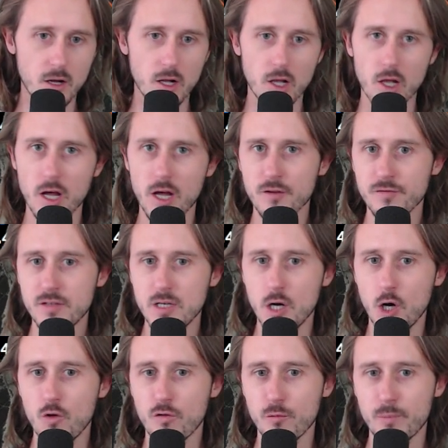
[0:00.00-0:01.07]
a lot of the
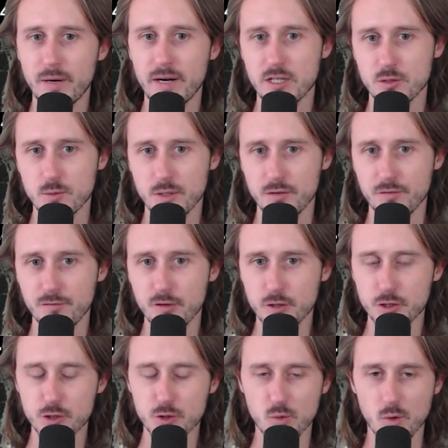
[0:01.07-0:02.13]
overpairs with a
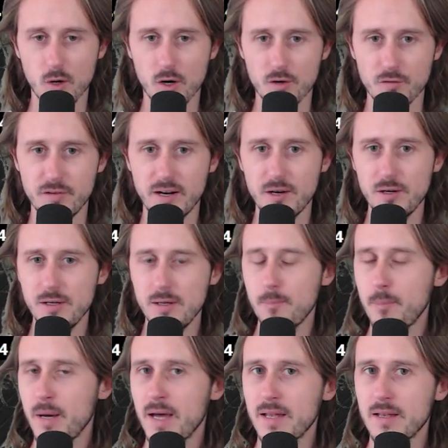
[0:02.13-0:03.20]
flush draw are very
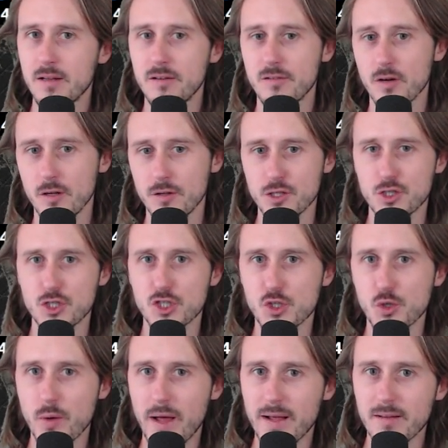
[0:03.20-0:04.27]
dependent on the
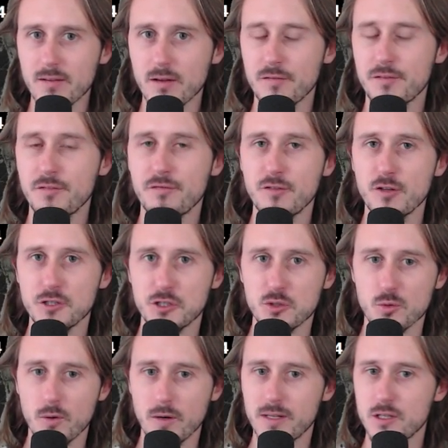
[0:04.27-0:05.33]
strength of the flush
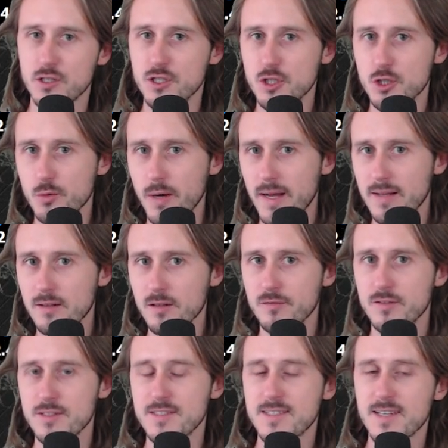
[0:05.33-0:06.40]
draw and the strength
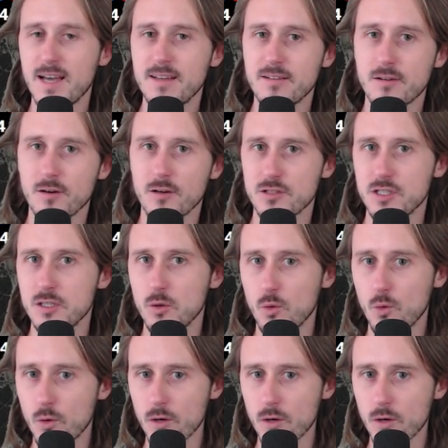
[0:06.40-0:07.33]
of the side cards in